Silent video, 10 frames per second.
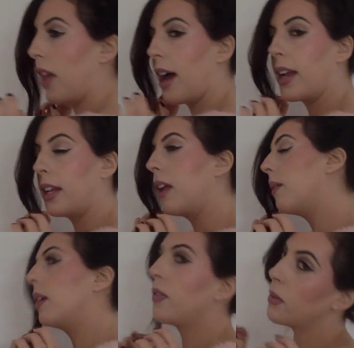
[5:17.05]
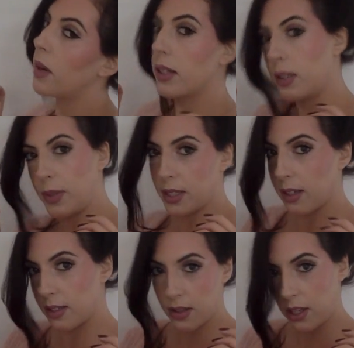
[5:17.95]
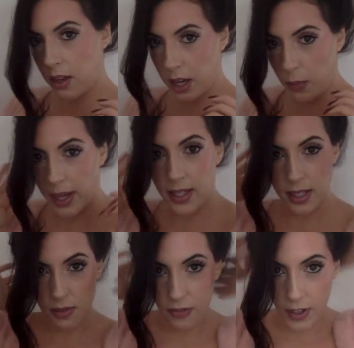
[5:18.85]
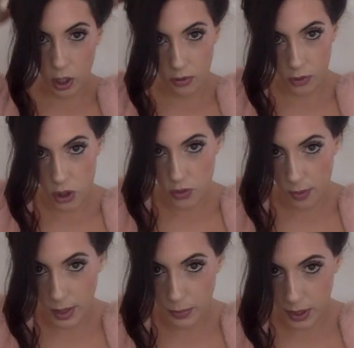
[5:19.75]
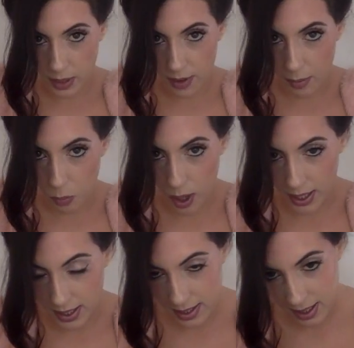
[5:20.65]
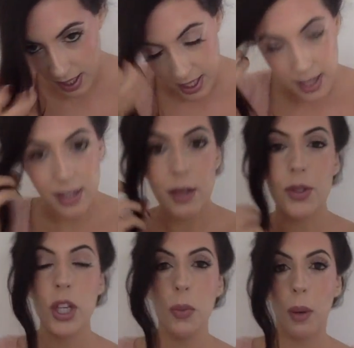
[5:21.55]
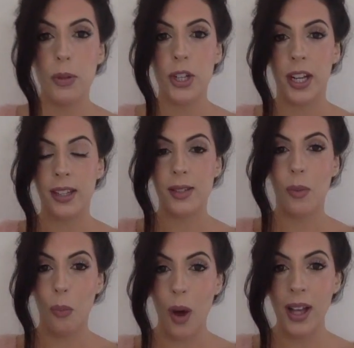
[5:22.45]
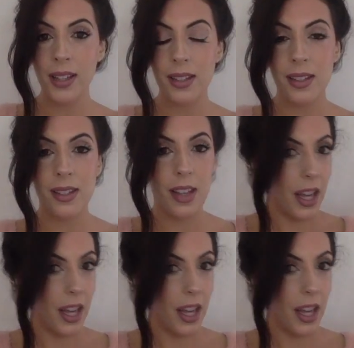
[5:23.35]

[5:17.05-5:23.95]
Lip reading: that, you know, if you were to be dancing the night away, it doesn't fling off because you've only put it round once. So two options: once